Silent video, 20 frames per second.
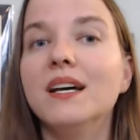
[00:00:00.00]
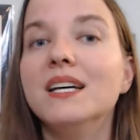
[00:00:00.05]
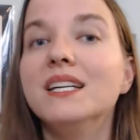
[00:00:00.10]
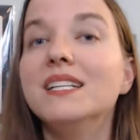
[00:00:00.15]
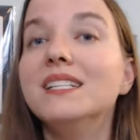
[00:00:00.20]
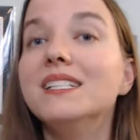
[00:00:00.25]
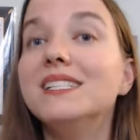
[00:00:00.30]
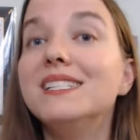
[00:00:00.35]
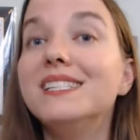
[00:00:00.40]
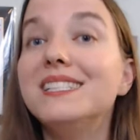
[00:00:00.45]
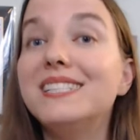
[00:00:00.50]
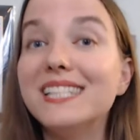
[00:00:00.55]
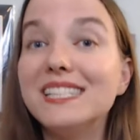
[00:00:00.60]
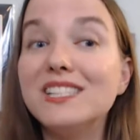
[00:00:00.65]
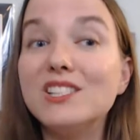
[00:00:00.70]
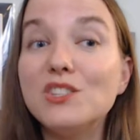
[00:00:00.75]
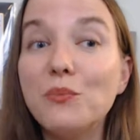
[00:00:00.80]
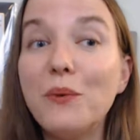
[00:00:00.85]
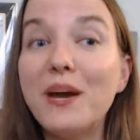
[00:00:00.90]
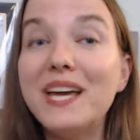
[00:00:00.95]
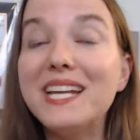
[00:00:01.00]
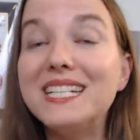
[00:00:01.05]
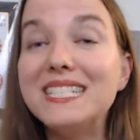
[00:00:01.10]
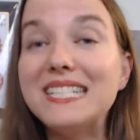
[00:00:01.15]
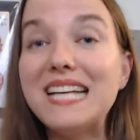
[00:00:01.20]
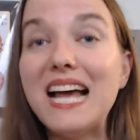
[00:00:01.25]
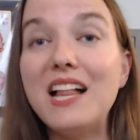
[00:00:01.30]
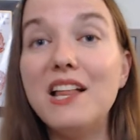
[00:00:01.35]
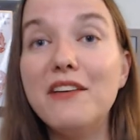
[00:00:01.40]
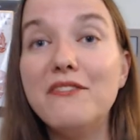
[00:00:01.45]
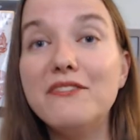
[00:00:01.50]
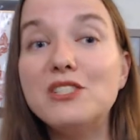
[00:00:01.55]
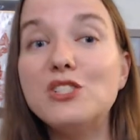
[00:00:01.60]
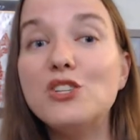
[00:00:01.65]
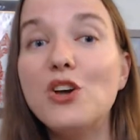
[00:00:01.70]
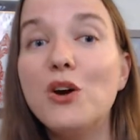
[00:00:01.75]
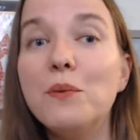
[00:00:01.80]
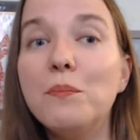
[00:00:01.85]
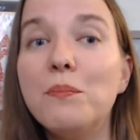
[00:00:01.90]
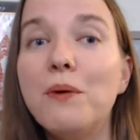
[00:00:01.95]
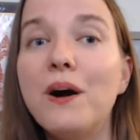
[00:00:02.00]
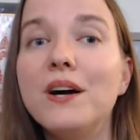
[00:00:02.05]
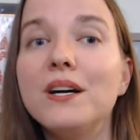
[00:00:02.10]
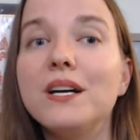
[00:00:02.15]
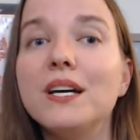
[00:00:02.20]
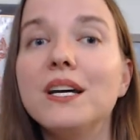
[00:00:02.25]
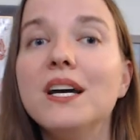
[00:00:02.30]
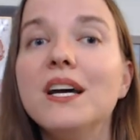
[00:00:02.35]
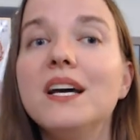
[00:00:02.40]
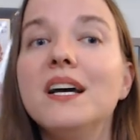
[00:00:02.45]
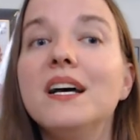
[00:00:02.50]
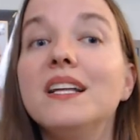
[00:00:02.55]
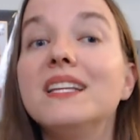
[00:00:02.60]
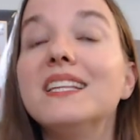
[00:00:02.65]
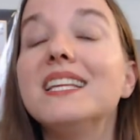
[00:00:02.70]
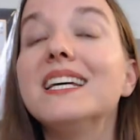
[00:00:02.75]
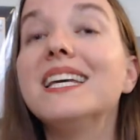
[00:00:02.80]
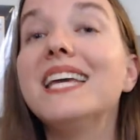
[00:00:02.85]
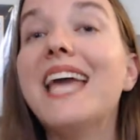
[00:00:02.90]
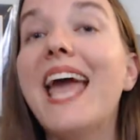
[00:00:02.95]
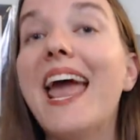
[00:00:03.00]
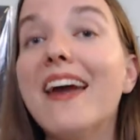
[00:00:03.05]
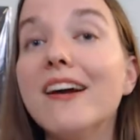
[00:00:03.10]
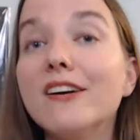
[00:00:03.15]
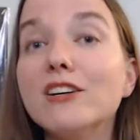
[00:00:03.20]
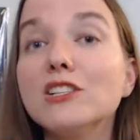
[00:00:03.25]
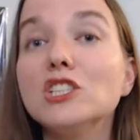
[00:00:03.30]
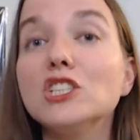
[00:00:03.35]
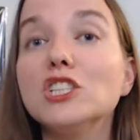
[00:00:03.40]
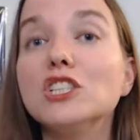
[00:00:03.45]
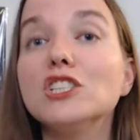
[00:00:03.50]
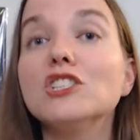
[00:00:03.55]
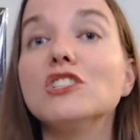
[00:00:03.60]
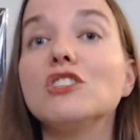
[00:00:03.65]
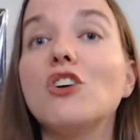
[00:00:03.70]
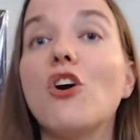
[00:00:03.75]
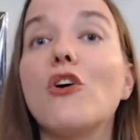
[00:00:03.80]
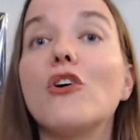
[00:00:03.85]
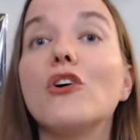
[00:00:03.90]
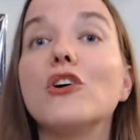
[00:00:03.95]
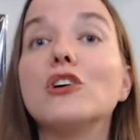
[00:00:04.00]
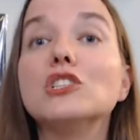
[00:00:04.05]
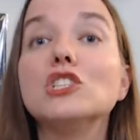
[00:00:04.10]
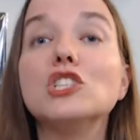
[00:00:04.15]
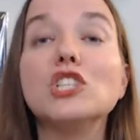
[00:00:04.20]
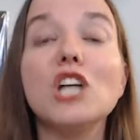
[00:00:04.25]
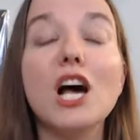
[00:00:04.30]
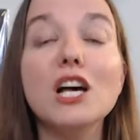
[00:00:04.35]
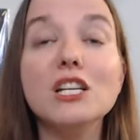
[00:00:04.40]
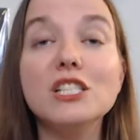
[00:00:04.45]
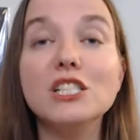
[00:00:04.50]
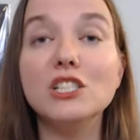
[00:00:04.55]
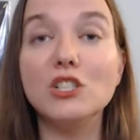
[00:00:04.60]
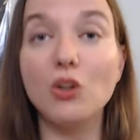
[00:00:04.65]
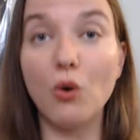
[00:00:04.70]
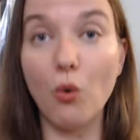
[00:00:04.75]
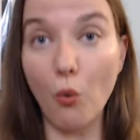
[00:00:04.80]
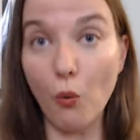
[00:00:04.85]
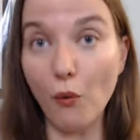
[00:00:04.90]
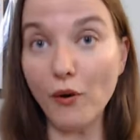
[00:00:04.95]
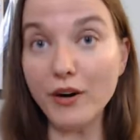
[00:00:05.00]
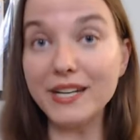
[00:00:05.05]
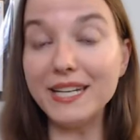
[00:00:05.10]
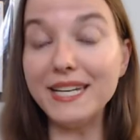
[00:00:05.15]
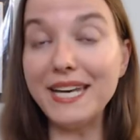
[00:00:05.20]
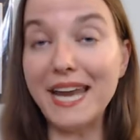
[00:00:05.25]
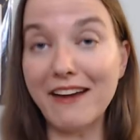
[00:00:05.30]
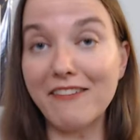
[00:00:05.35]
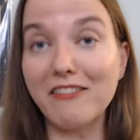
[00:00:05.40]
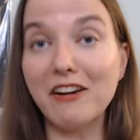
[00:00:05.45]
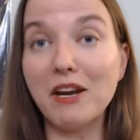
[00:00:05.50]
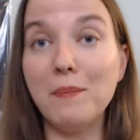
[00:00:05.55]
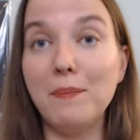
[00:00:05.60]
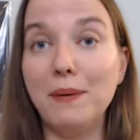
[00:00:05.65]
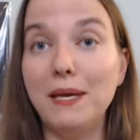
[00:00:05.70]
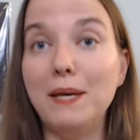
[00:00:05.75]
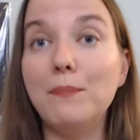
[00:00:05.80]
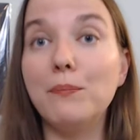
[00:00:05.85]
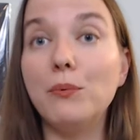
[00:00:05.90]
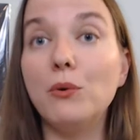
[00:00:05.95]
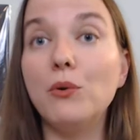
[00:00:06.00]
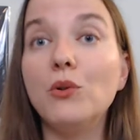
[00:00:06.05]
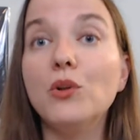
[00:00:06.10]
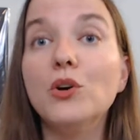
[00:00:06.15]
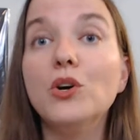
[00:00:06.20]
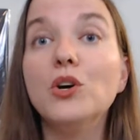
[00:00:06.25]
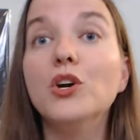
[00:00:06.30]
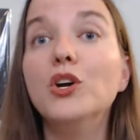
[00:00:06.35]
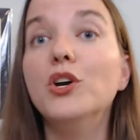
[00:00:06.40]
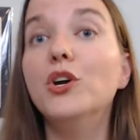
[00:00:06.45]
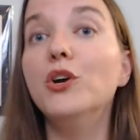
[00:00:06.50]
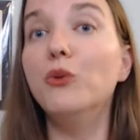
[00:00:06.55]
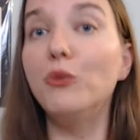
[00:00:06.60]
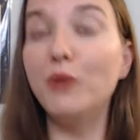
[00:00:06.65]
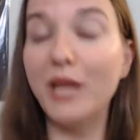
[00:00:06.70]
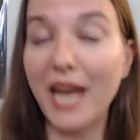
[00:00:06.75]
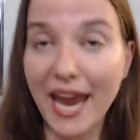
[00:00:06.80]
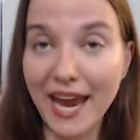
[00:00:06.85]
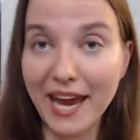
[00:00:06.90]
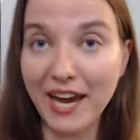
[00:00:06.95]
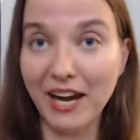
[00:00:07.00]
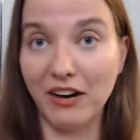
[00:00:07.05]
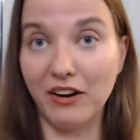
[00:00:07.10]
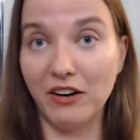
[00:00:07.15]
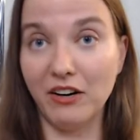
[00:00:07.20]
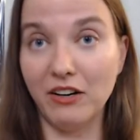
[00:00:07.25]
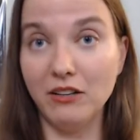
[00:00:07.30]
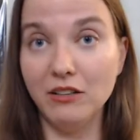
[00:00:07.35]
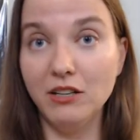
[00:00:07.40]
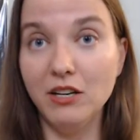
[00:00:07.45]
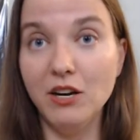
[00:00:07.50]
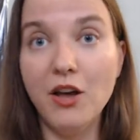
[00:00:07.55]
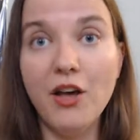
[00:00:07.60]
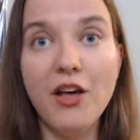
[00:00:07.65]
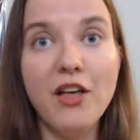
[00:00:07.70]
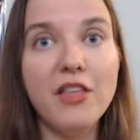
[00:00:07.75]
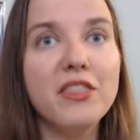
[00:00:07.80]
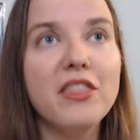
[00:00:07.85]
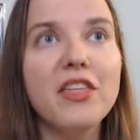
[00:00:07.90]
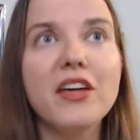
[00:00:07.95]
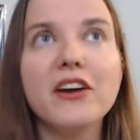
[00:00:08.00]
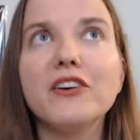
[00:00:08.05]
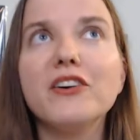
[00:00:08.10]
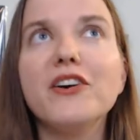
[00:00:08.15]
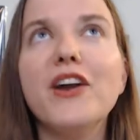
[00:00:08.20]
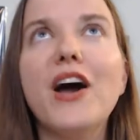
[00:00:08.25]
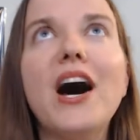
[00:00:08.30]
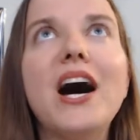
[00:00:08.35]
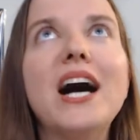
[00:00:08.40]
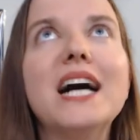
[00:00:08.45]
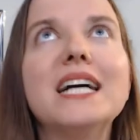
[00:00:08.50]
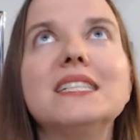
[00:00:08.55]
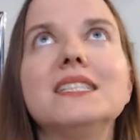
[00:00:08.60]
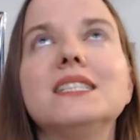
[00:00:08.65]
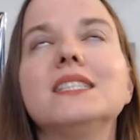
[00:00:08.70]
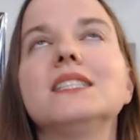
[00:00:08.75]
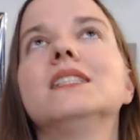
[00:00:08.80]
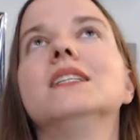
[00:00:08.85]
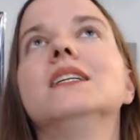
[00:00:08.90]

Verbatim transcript: Sixth way to tell if it's hope punk the characters are just ordinary people who care. They're not